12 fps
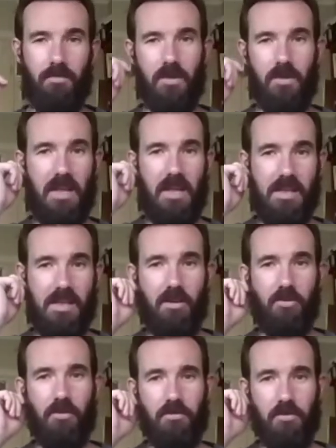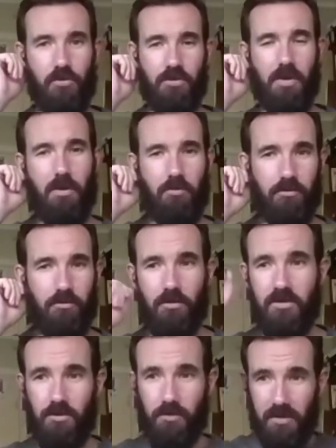about the editor of a newspaper who's
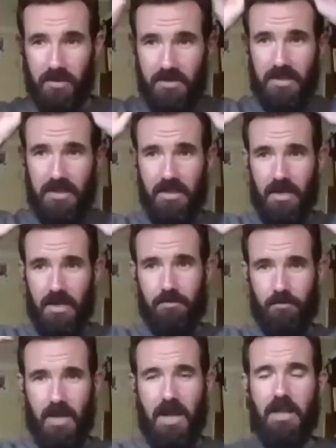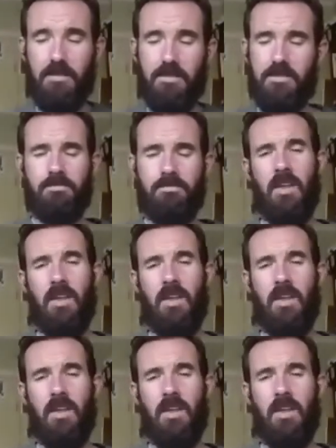also a deer, like antlers.